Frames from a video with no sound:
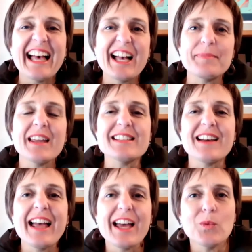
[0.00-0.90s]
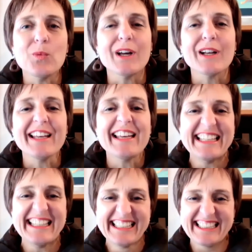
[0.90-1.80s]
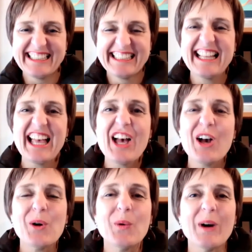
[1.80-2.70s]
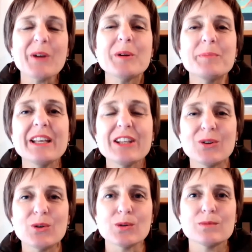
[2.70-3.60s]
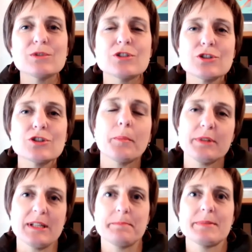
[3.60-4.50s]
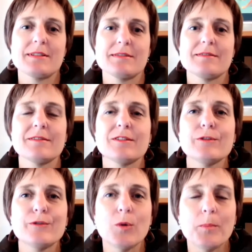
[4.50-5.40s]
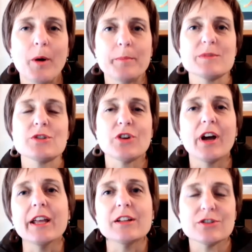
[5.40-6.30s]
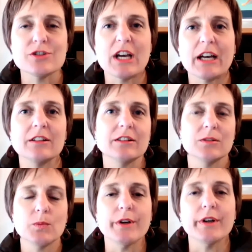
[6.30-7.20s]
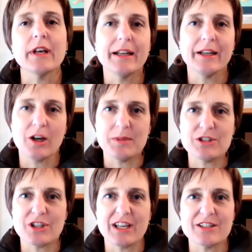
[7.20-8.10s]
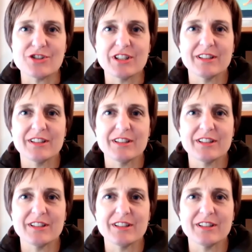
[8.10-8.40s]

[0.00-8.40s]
What would be your top tips for moms trying to juggle work and home education?